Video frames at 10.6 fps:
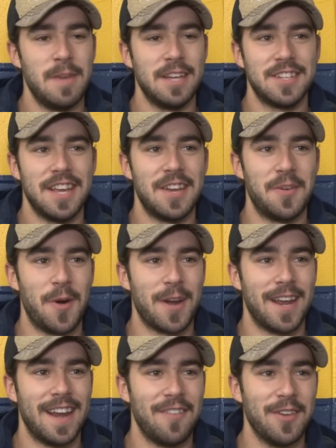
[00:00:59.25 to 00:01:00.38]
basically had to
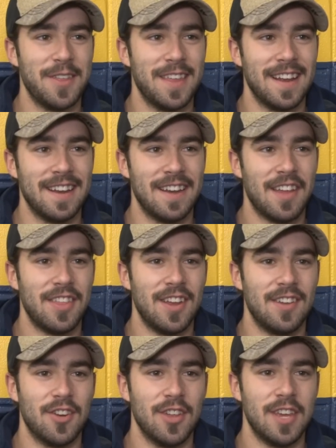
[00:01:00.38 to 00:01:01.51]
work at everything.
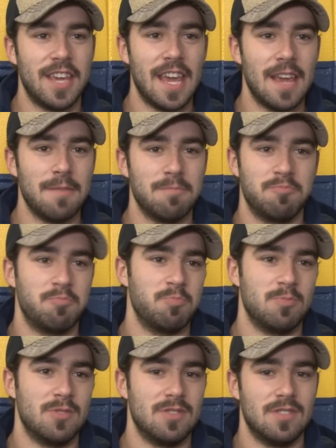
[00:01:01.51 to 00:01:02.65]
Nothing really came
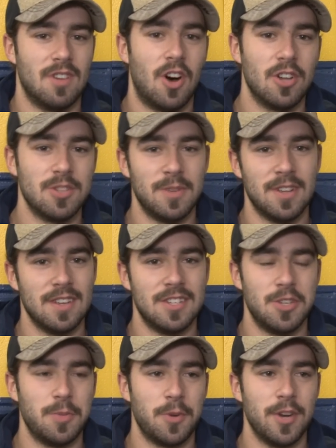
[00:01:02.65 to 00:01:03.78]
ultimately
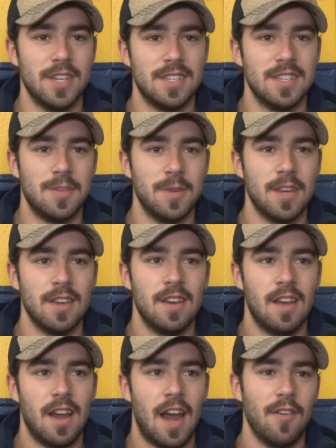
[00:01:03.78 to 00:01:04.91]
super easy to me.
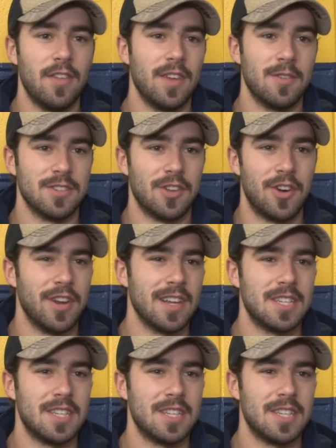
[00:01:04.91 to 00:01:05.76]
Everything was a learning